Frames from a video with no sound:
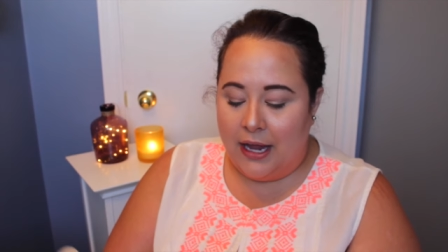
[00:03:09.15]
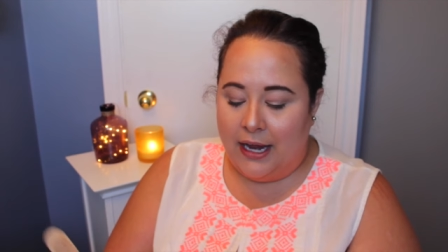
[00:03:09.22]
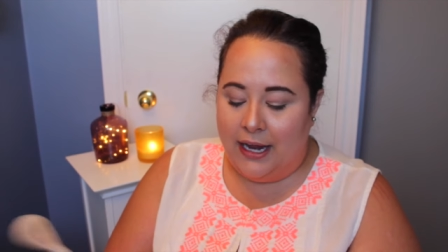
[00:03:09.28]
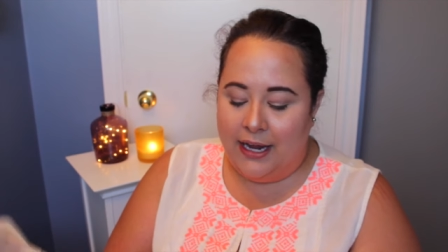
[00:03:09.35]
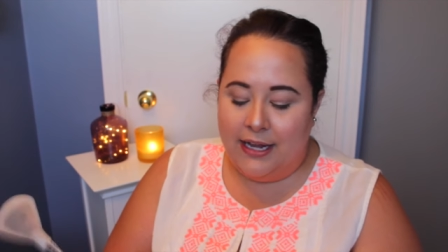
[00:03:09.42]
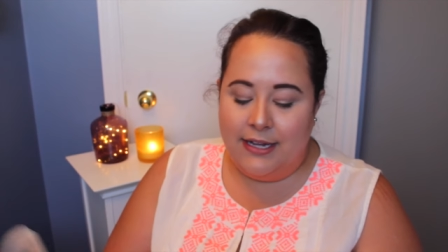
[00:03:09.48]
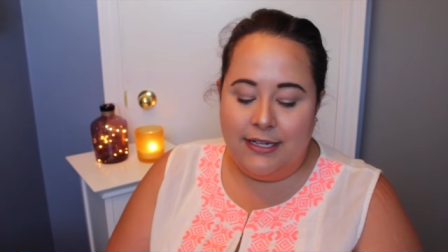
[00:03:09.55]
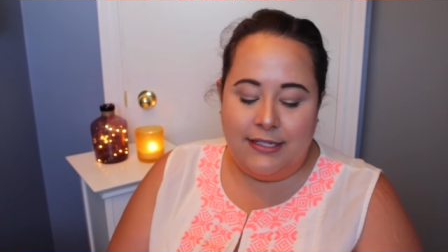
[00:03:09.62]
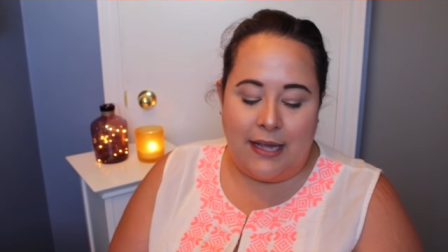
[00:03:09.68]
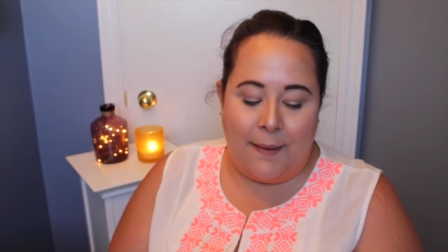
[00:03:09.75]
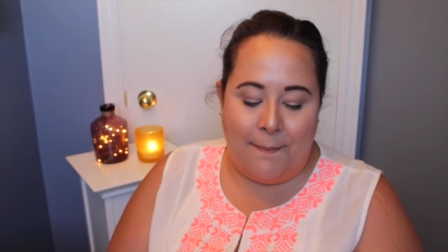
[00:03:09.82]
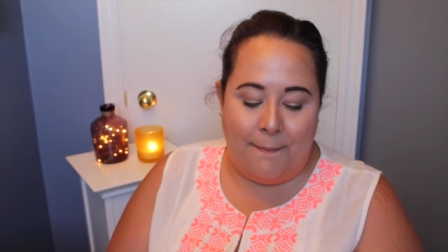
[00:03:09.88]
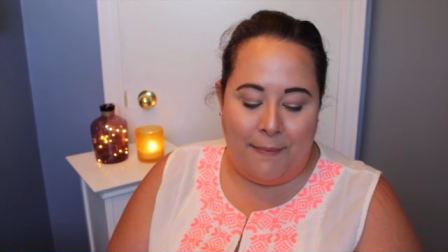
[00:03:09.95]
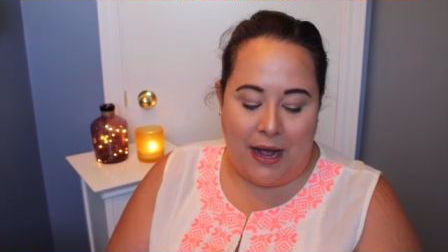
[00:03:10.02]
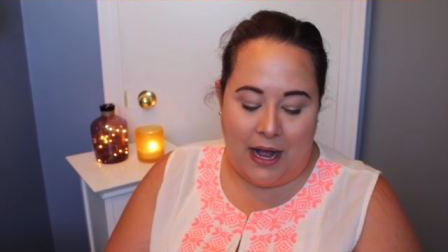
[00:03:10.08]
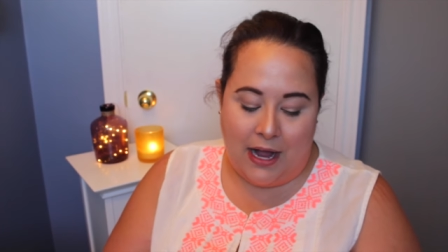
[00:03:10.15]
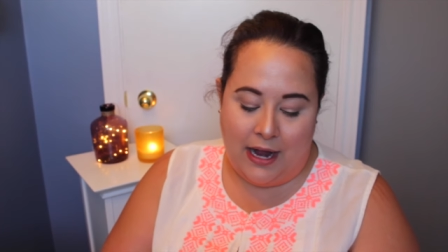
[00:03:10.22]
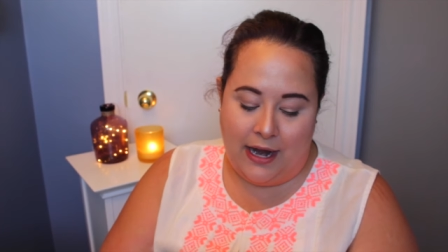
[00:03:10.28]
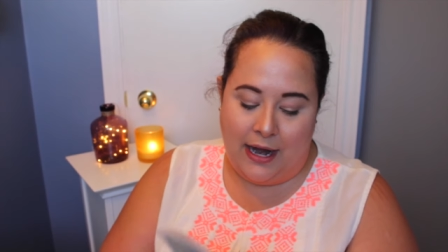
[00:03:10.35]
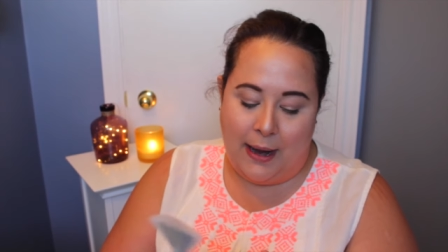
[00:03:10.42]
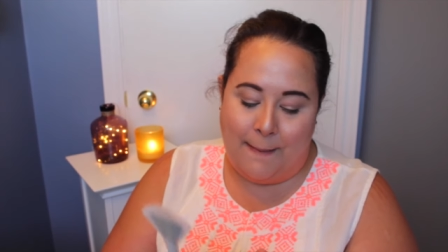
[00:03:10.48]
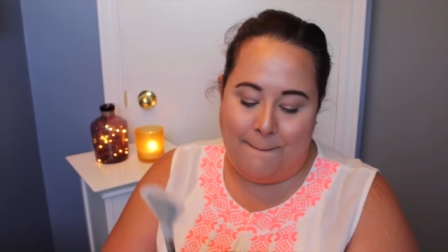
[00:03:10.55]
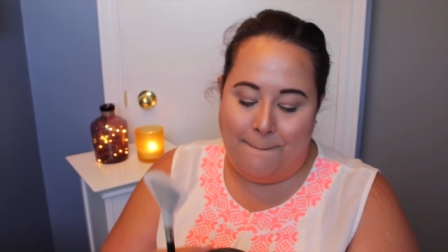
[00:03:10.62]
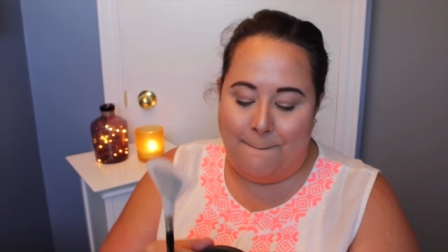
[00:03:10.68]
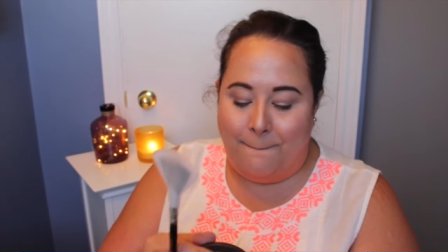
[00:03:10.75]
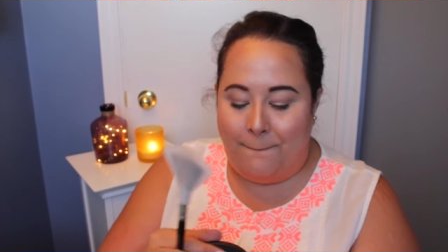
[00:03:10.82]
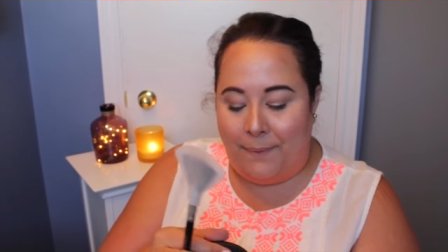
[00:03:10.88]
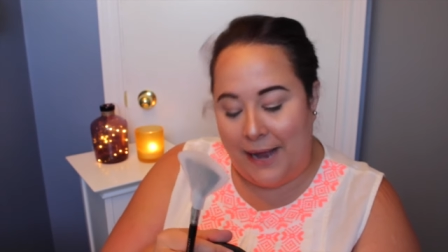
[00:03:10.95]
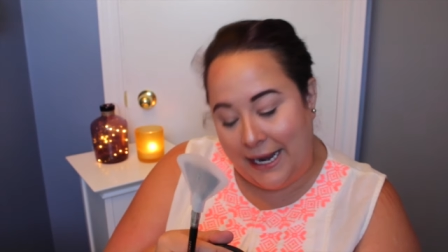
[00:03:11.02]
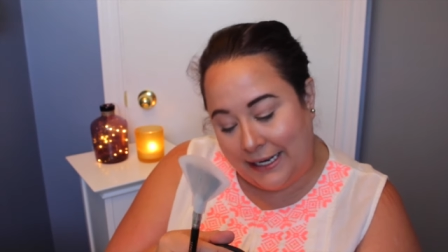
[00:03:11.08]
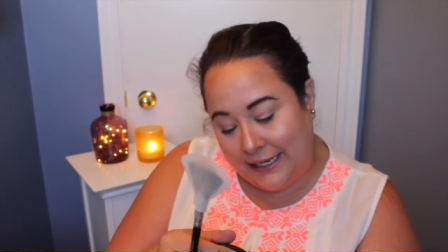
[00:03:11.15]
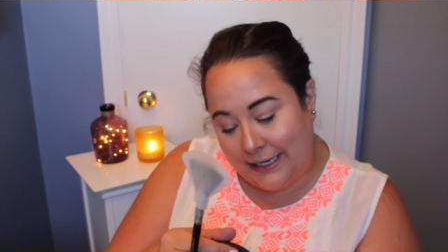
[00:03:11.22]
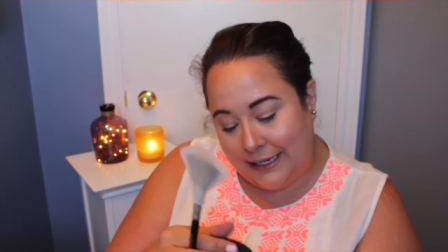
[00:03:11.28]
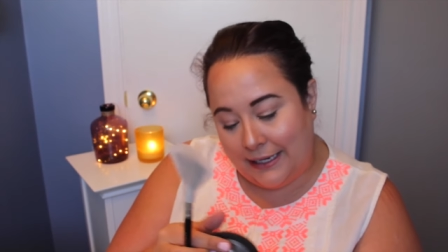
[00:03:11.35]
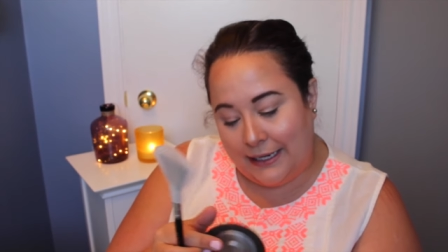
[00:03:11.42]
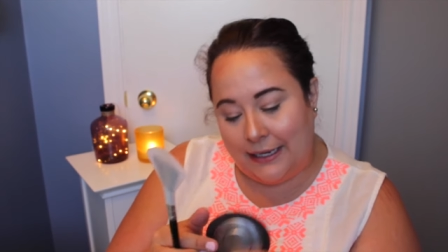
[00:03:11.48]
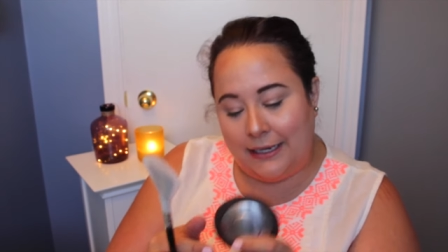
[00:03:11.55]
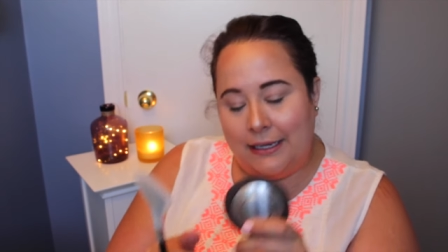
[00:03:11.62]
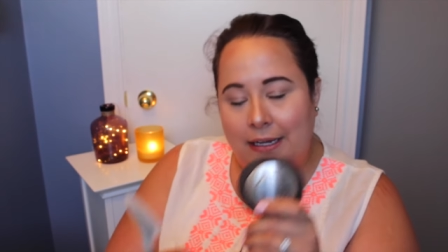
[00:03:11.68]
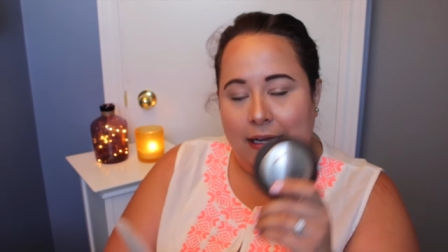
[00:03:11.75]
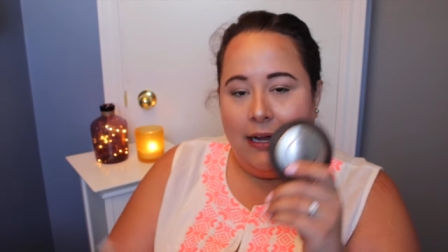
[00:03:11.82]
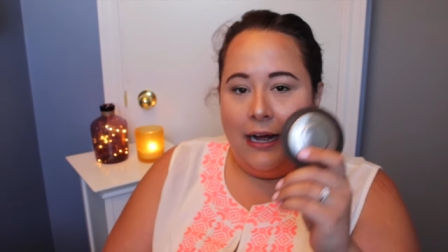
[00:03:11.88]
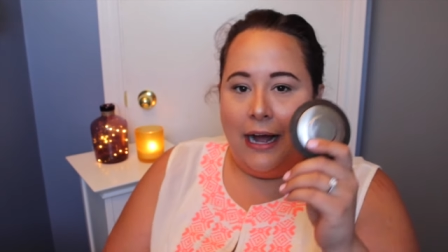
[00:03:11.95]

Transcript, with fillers: is my Becca